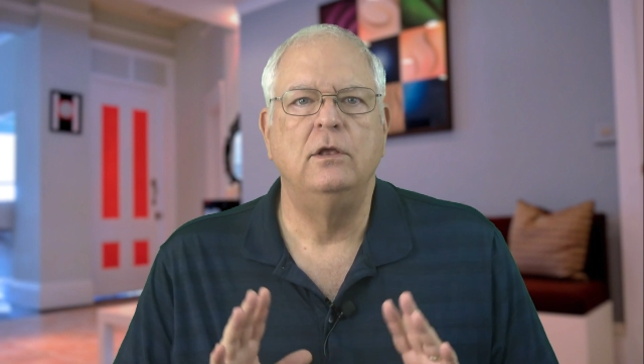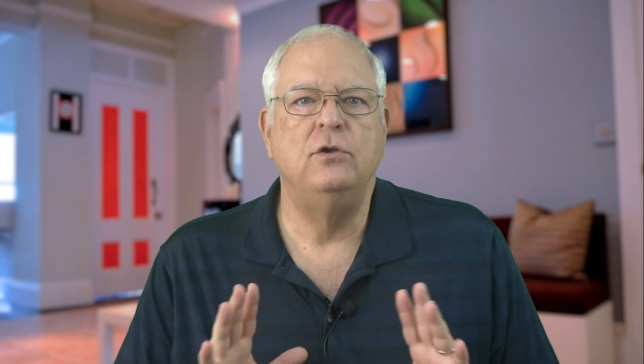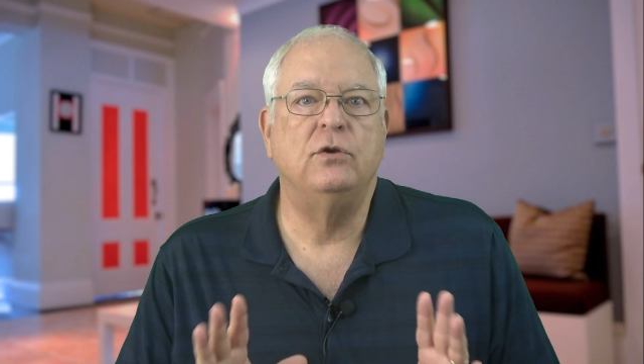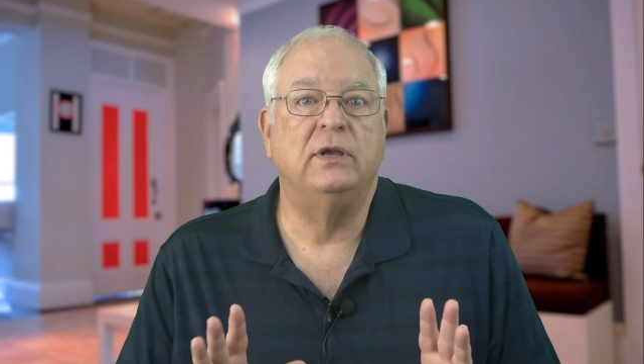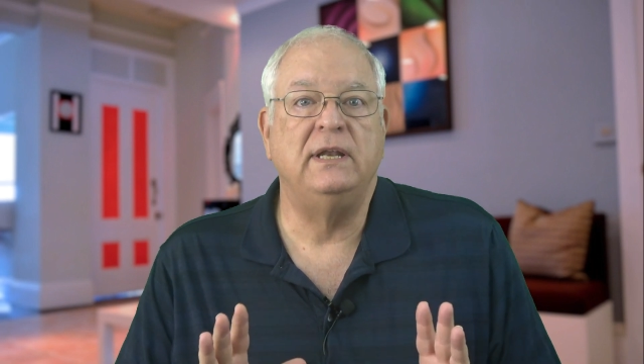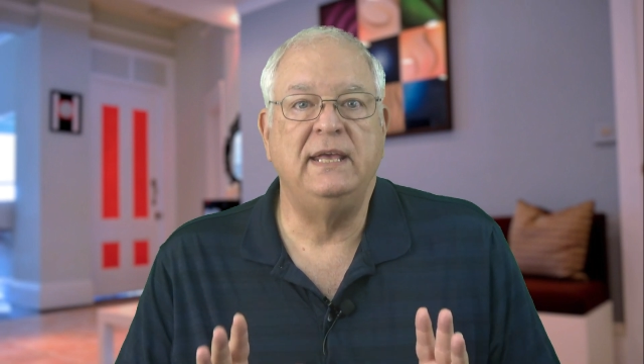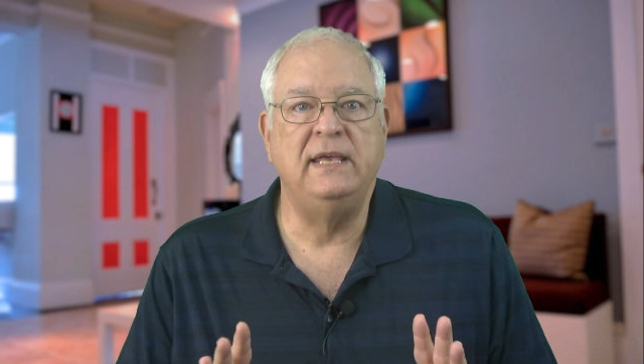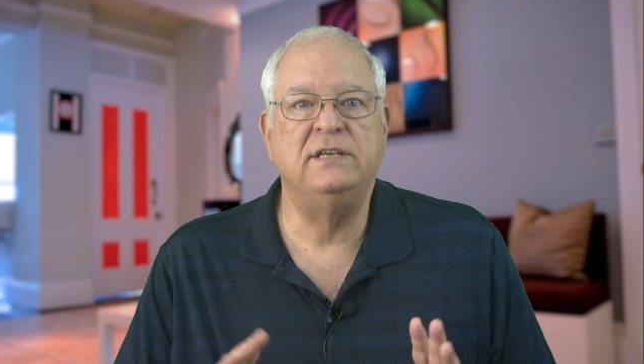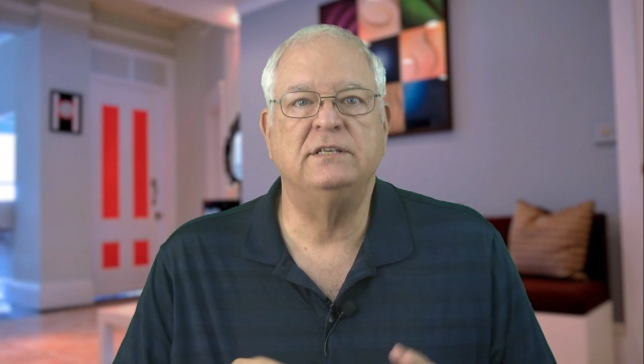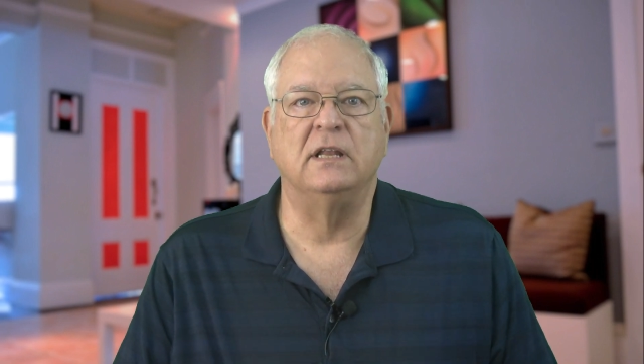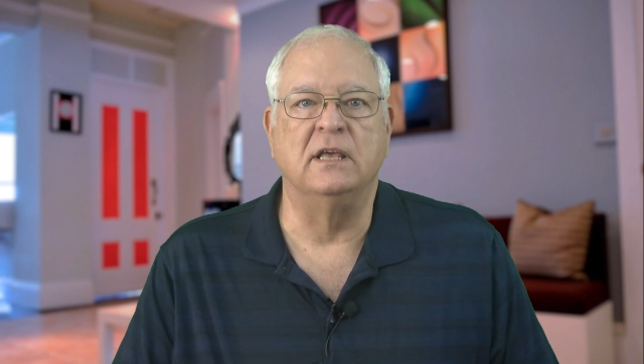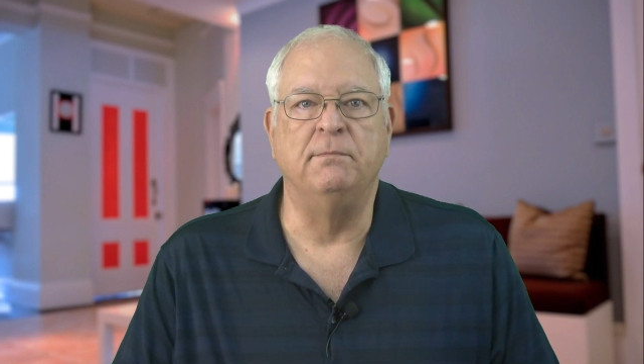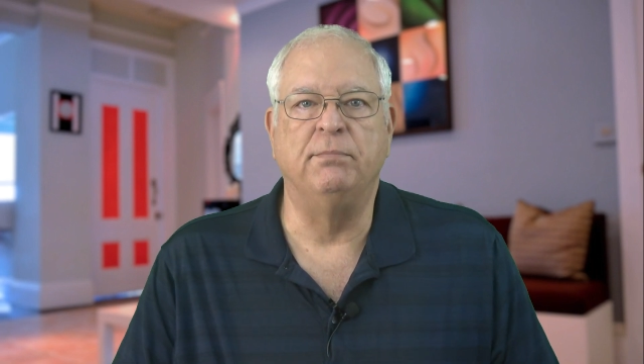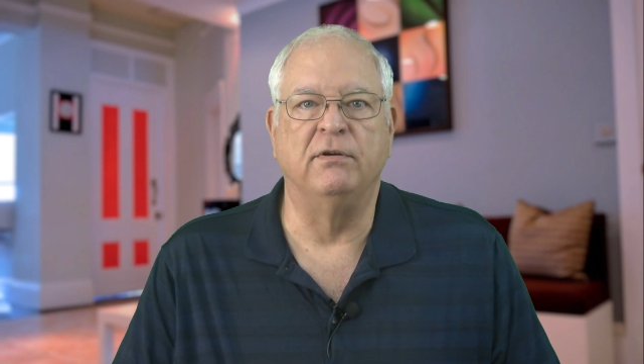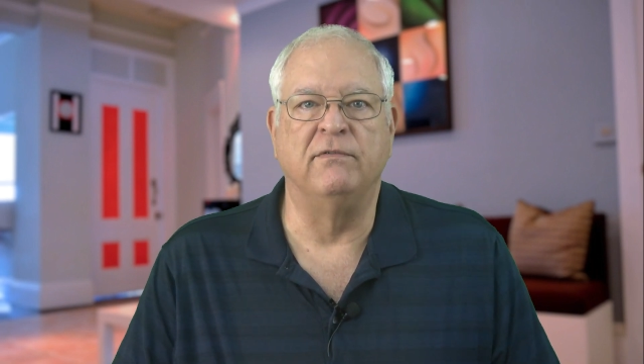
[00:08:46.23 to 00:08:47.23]
You could
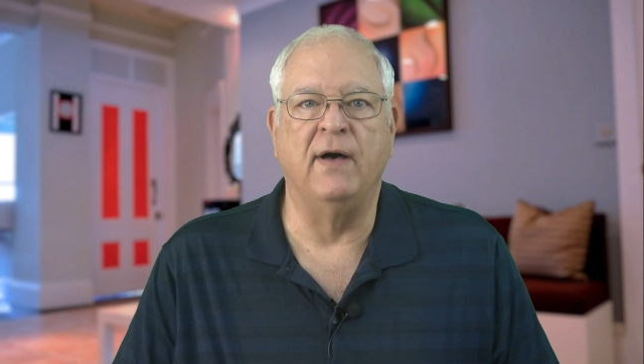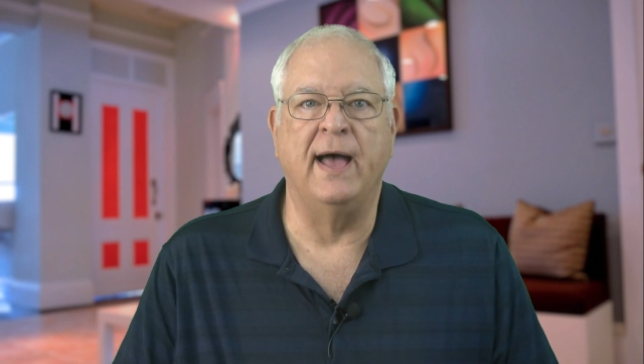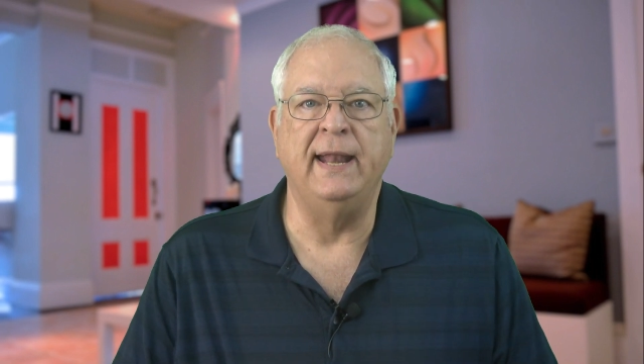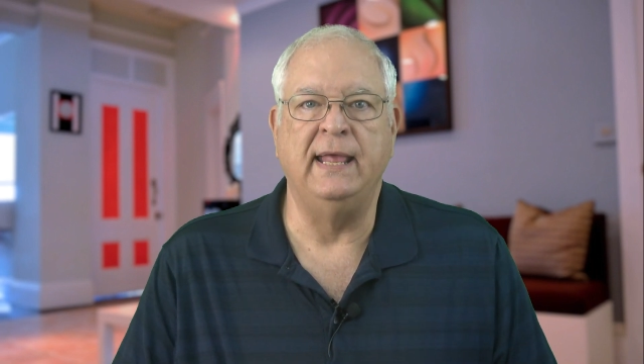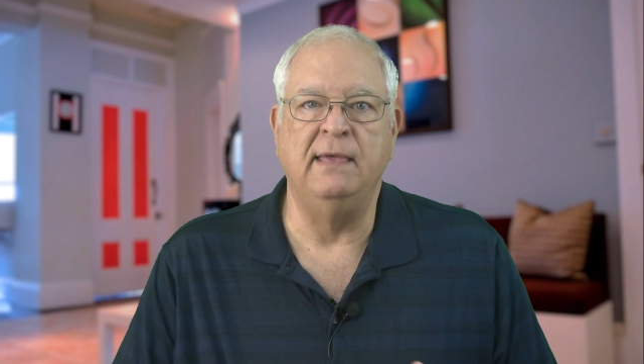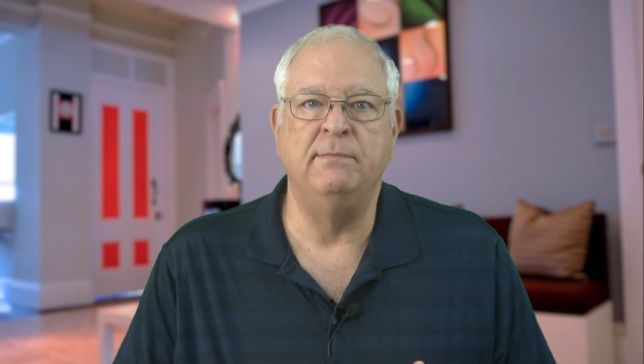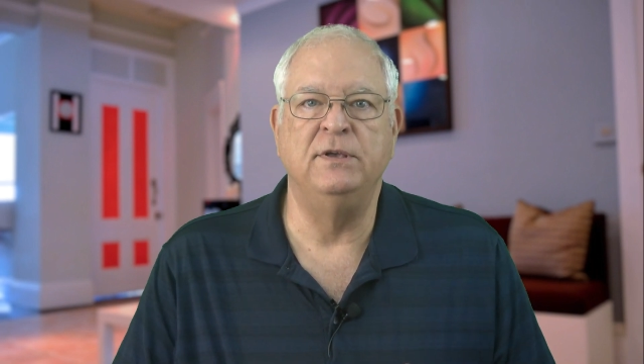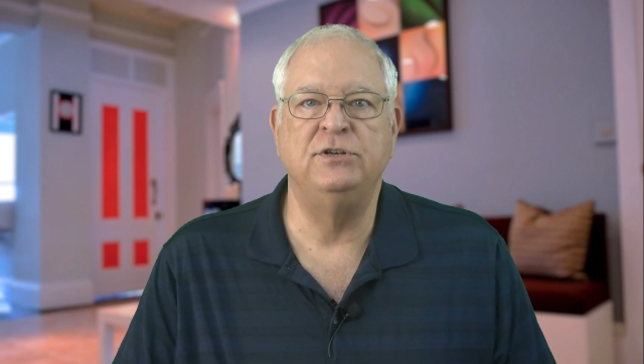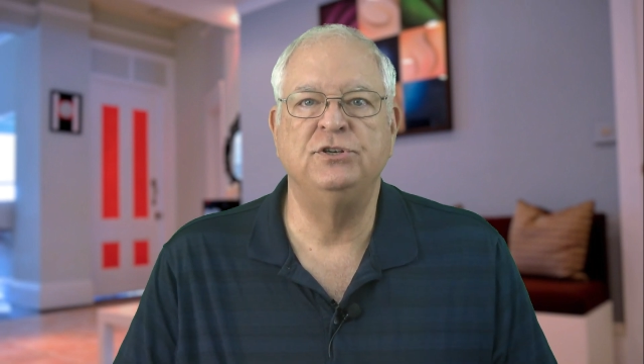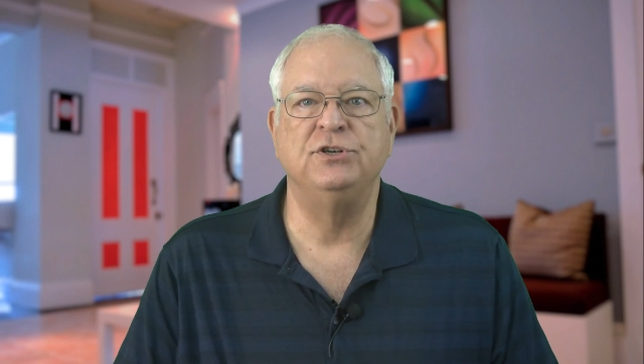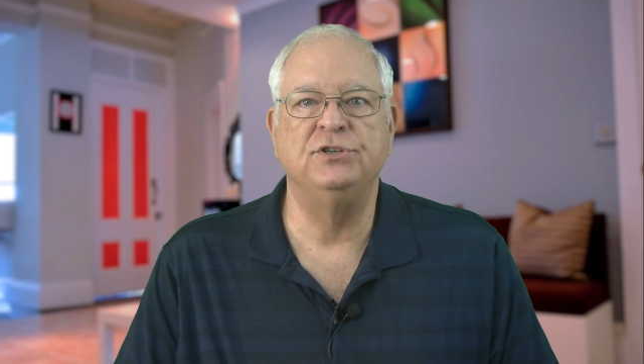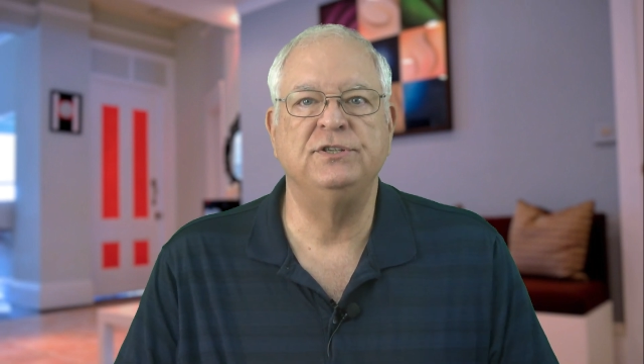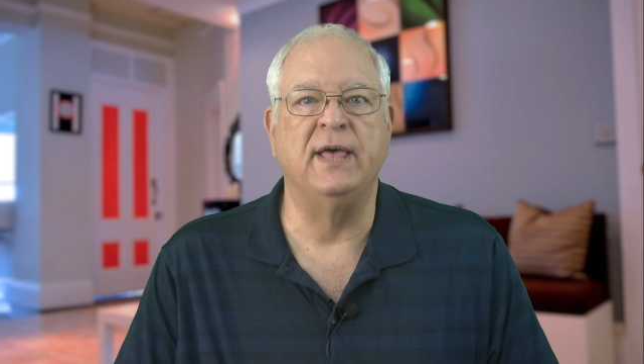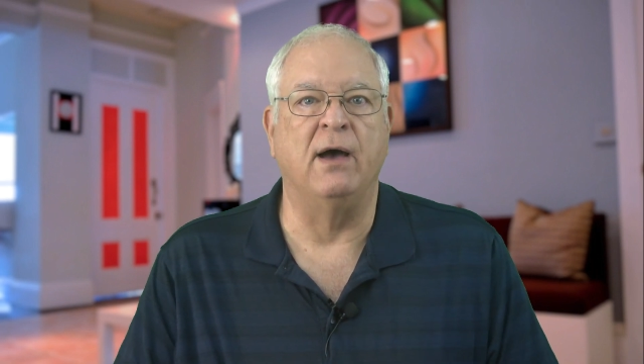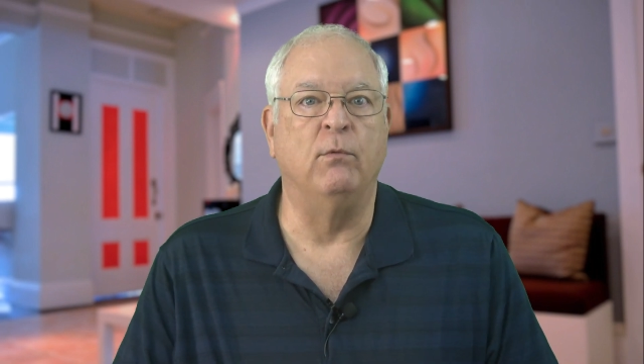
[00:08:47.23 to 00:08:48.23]
easily provide
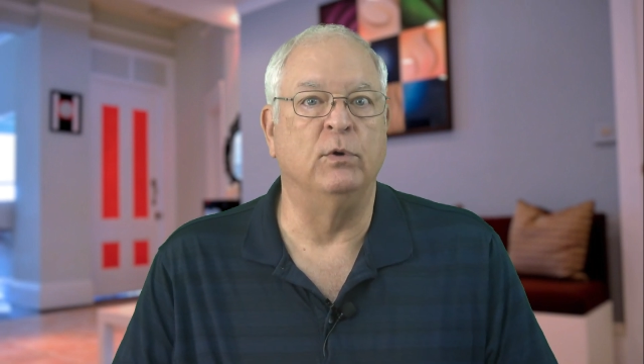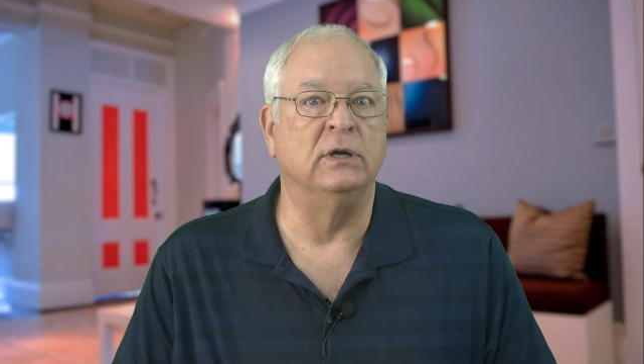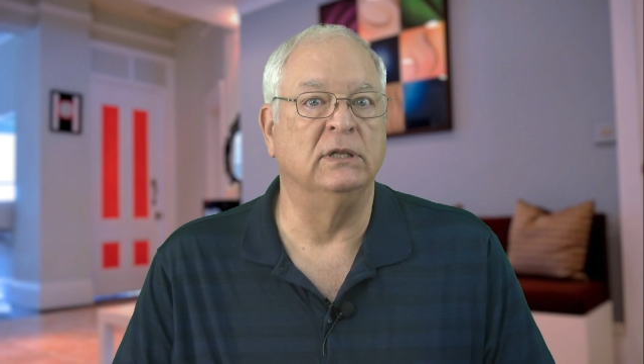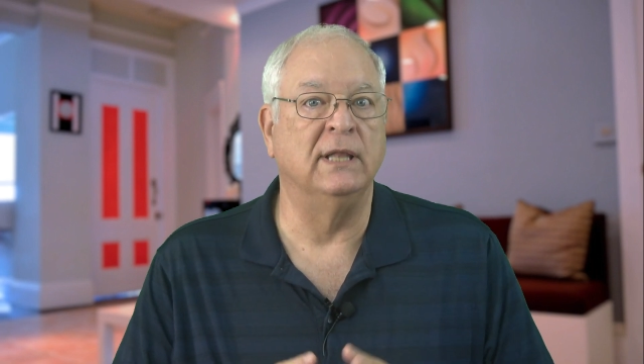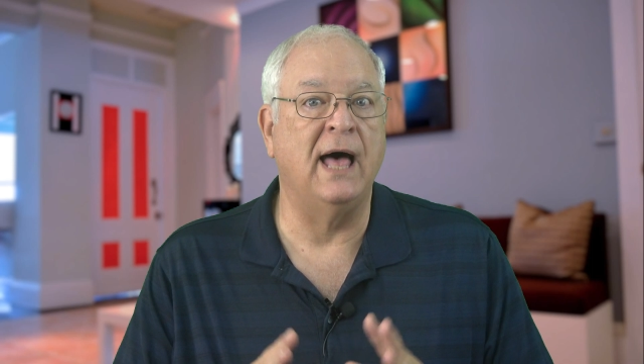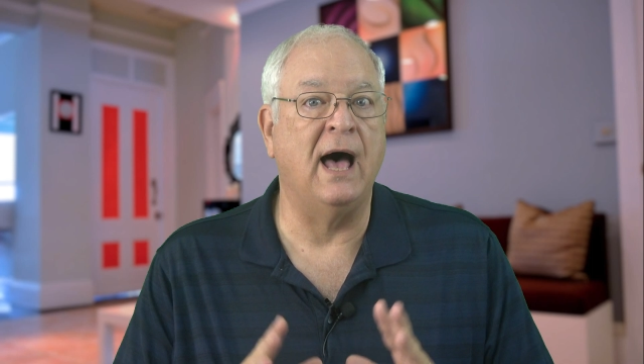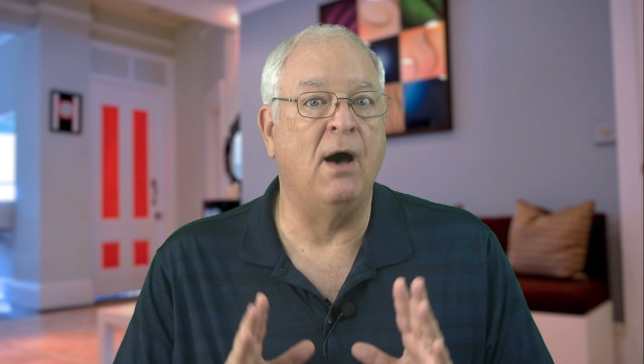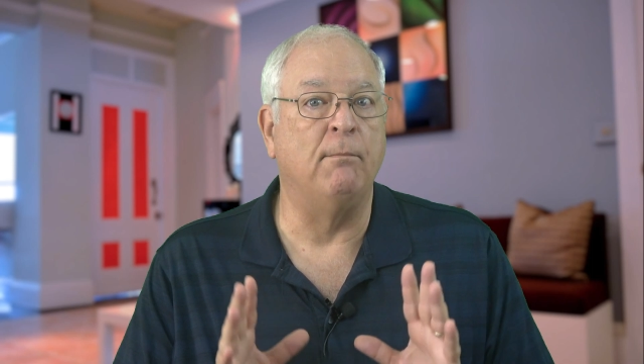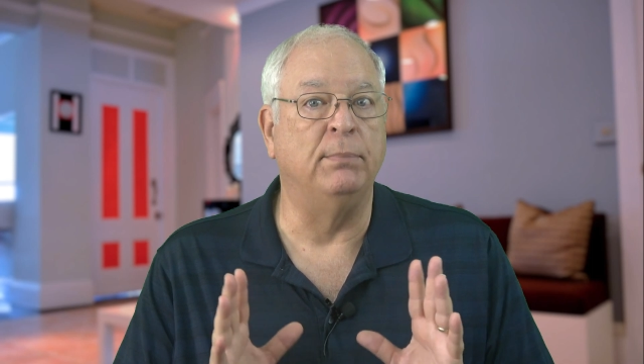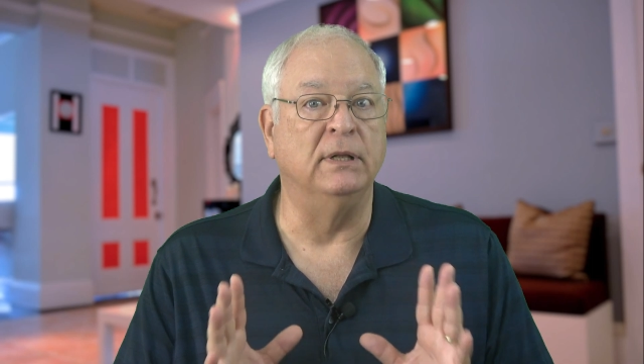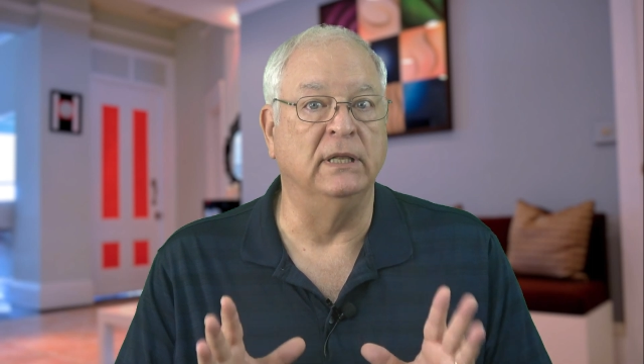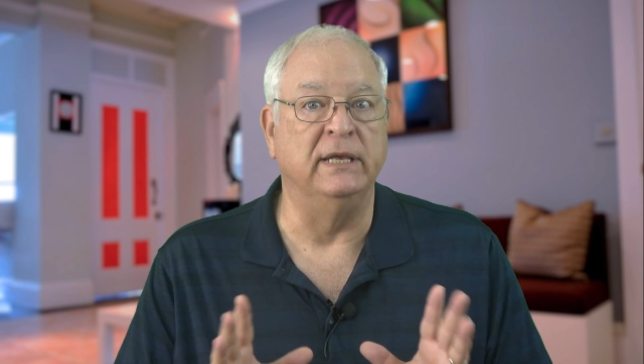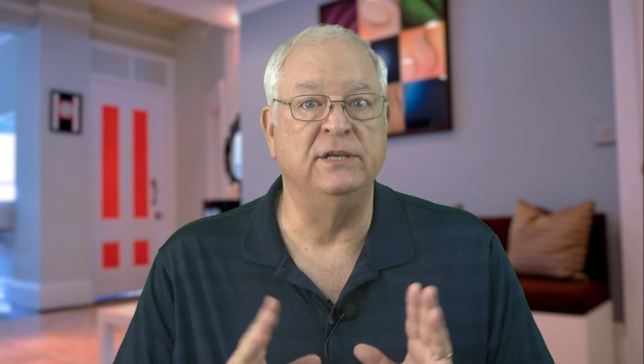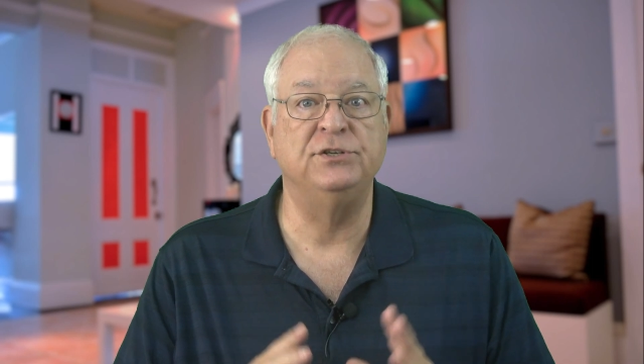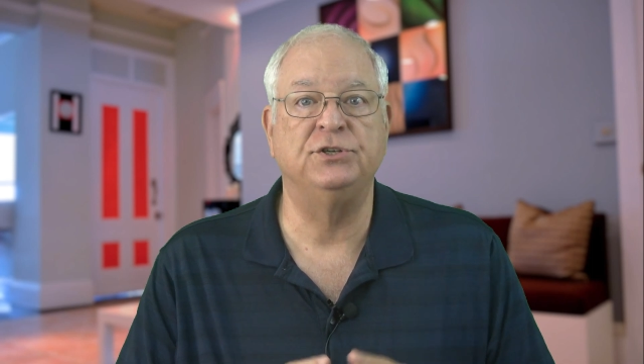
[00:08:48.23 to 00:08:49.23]
images that would allow
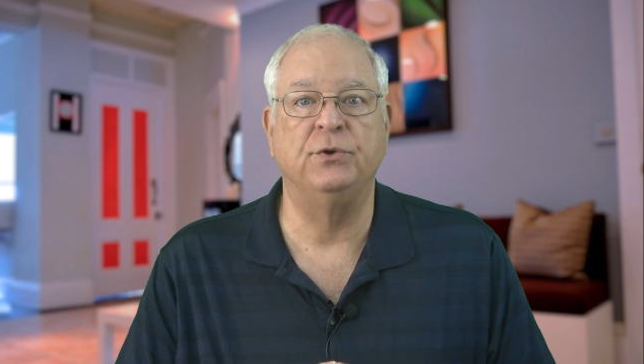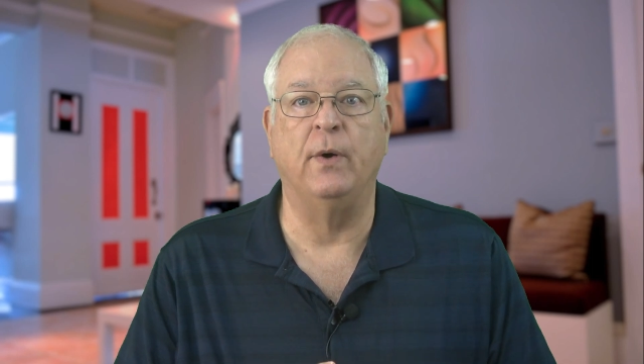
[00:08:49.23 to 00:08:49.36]
police